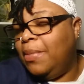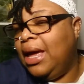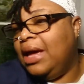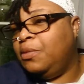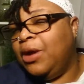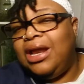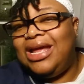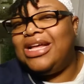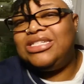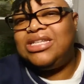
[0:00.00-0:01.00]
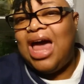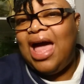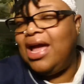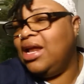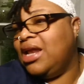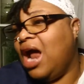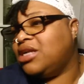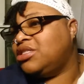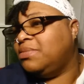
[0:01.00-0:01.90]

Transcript: but it really is like Dr.